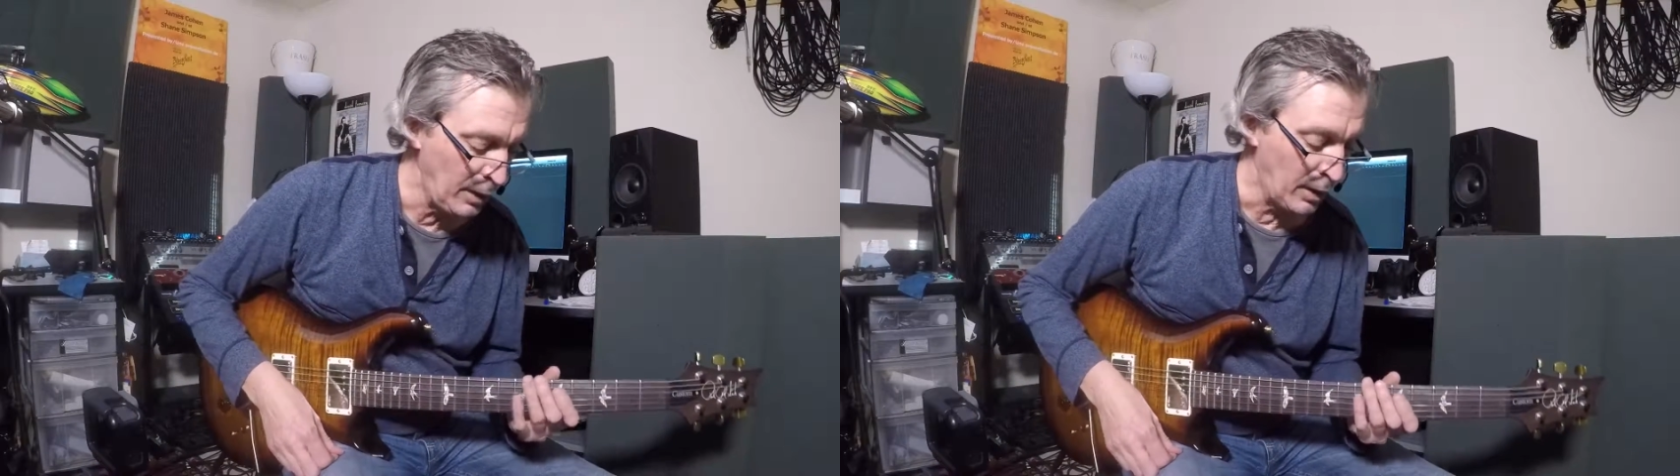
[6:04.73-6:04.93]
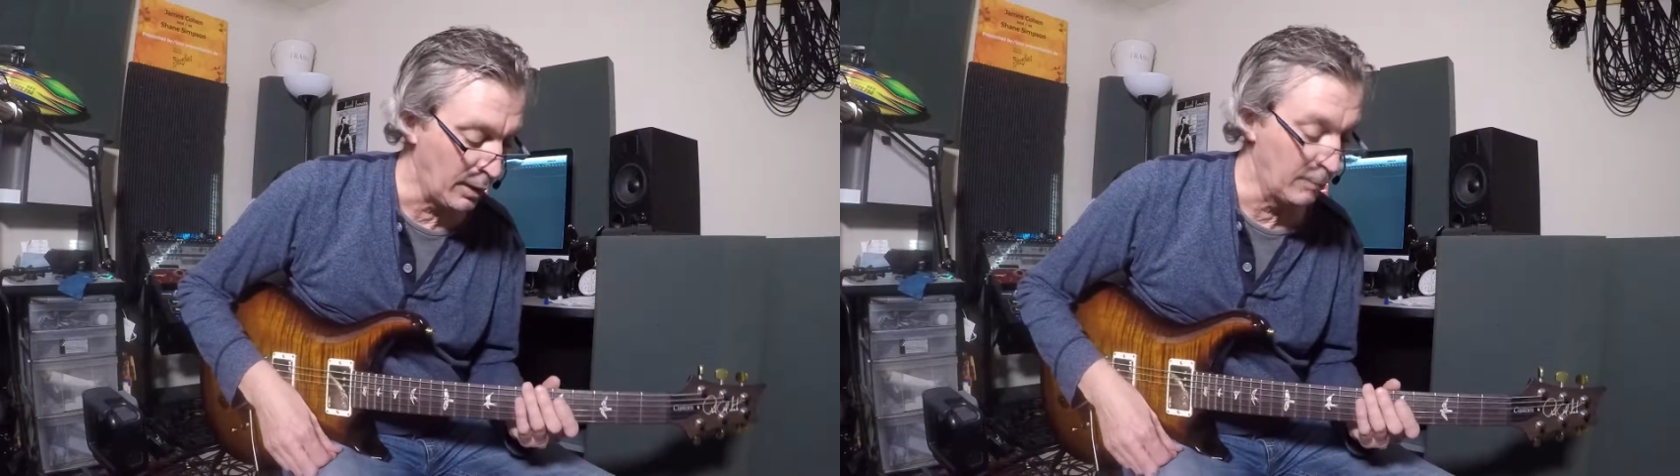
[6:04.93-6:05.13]

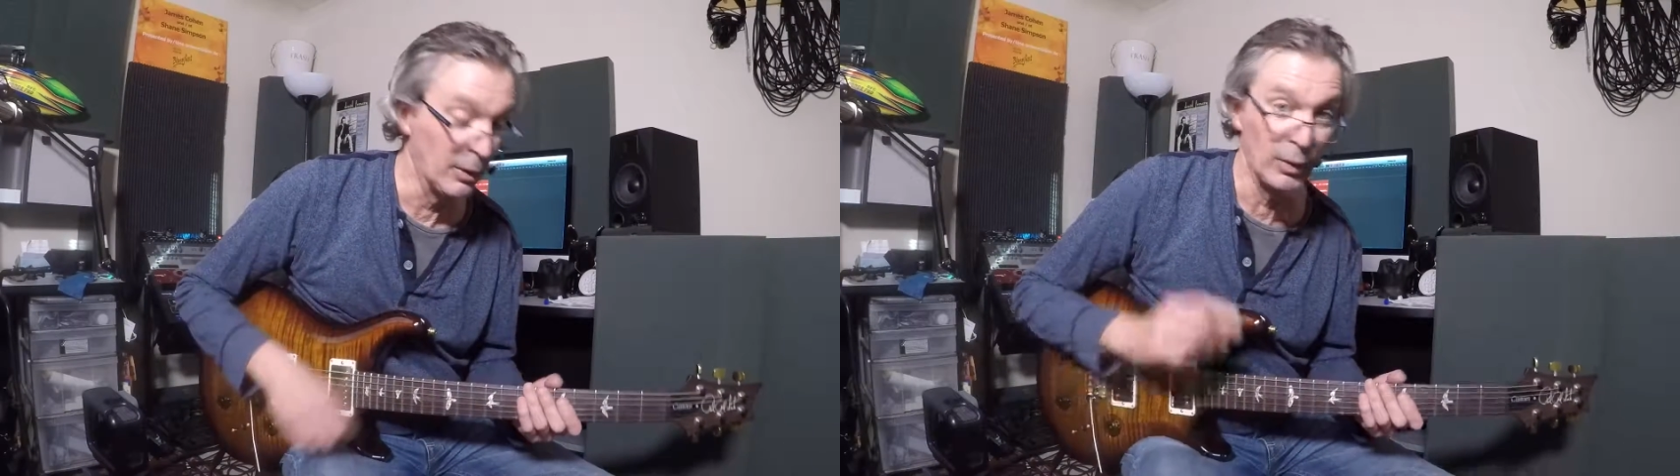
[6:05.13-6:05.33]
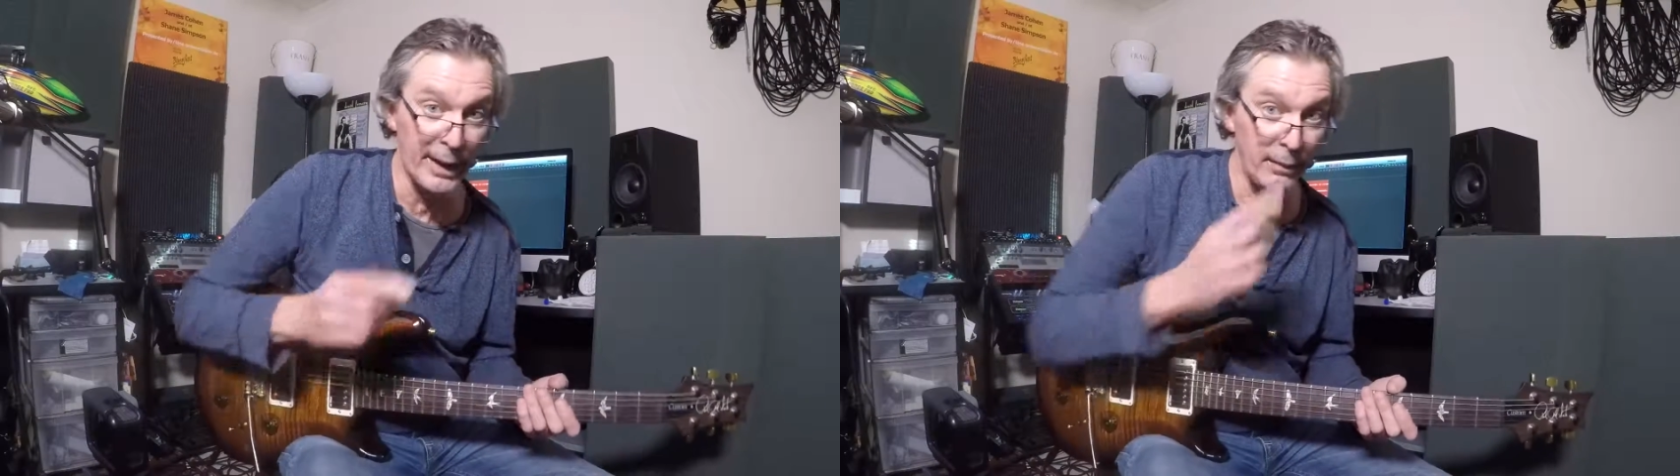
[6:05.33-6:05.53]

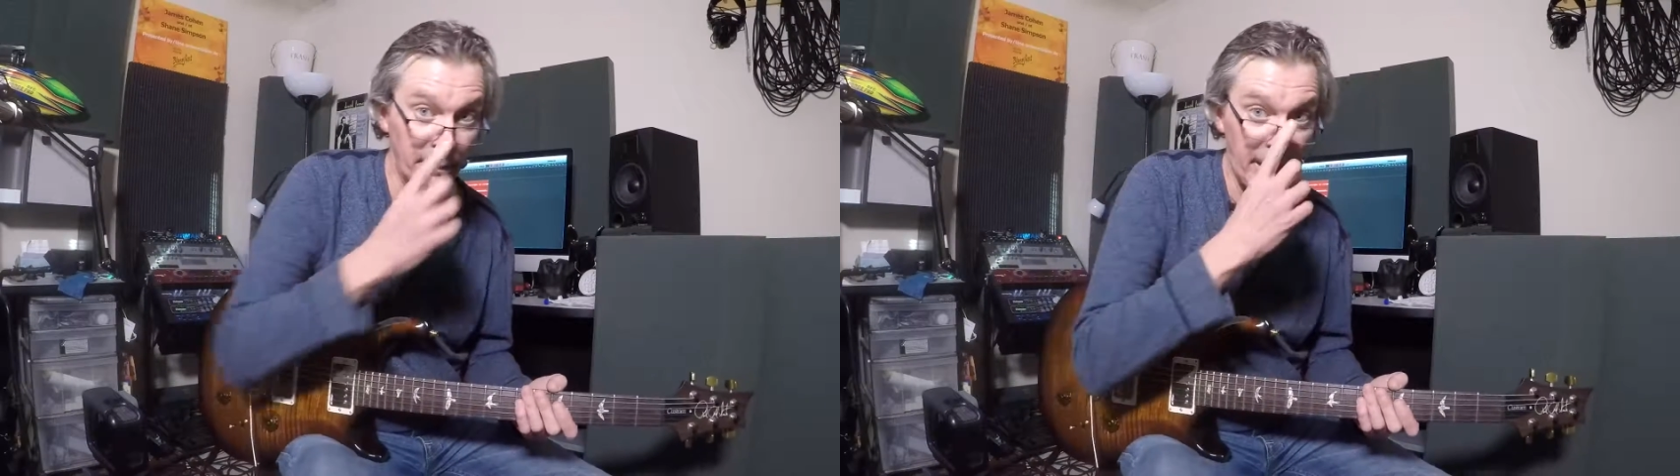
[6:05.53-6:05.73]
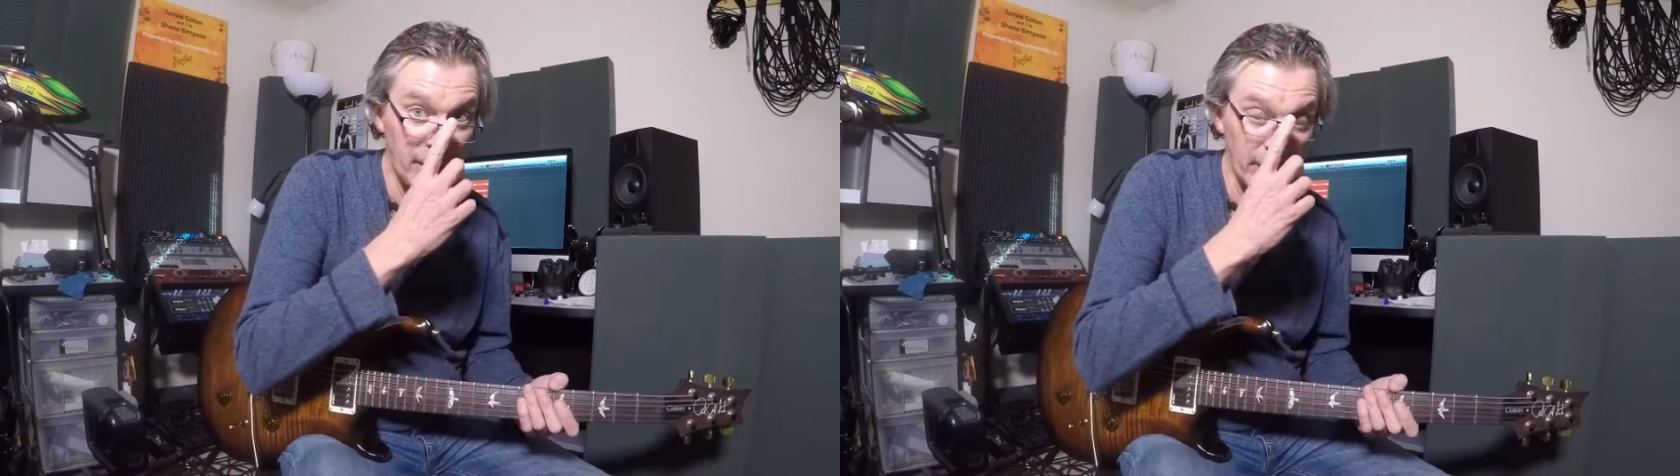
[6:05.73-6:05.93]
But we're getting
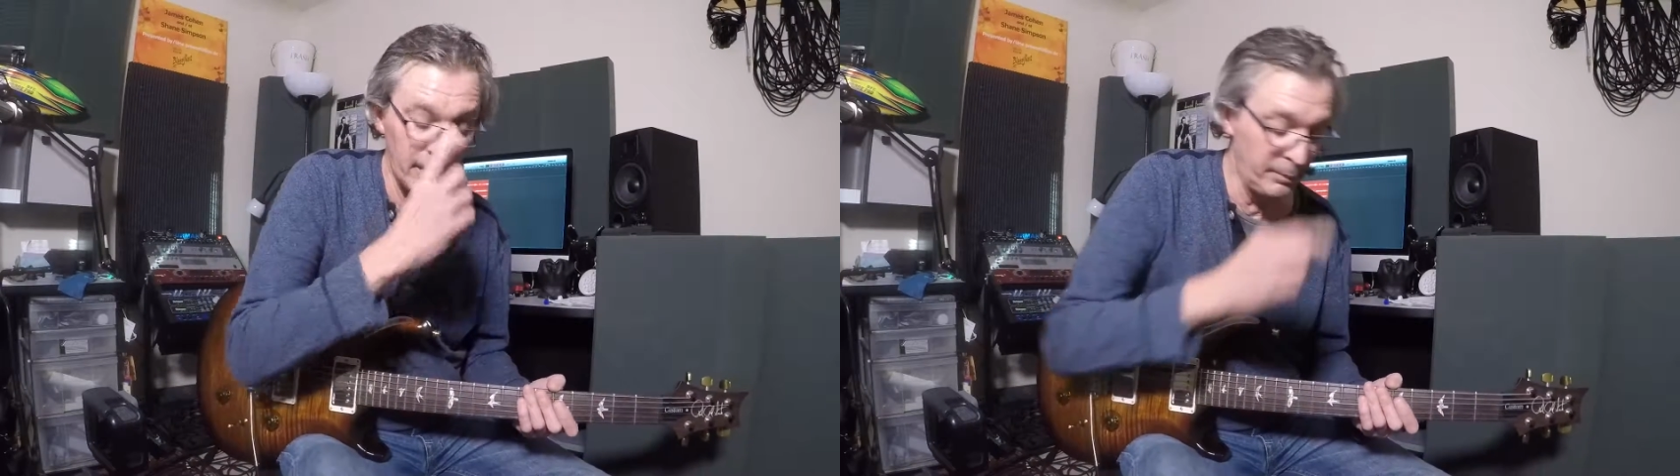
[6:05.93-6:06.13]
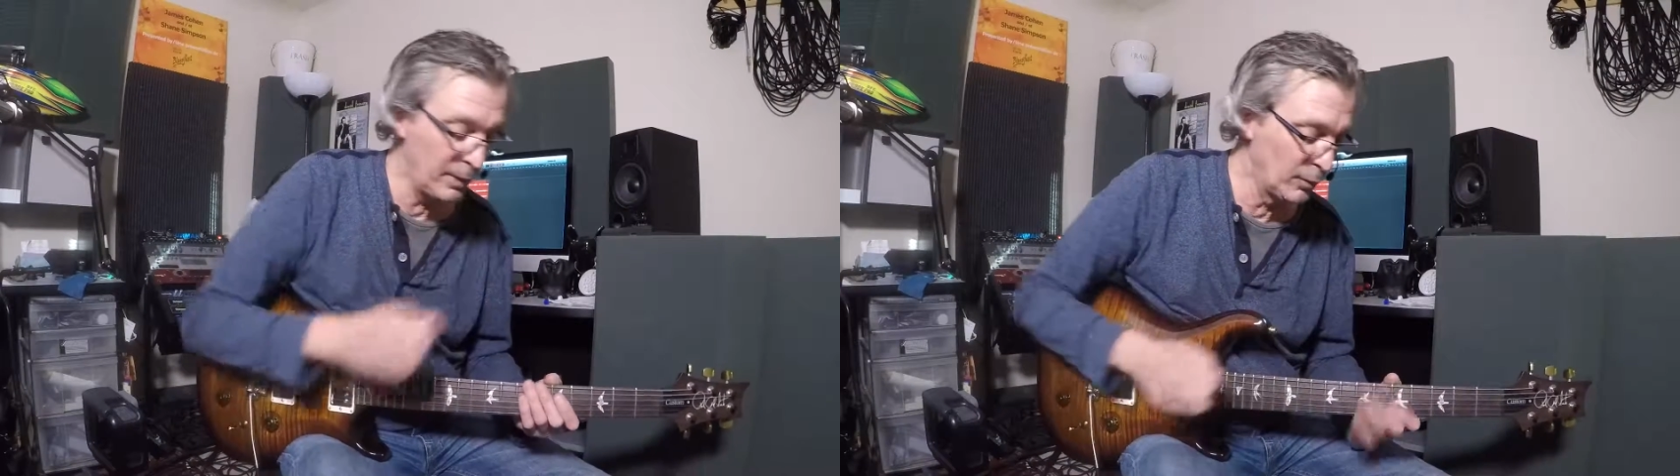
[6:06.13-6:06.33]
better. We're getting better.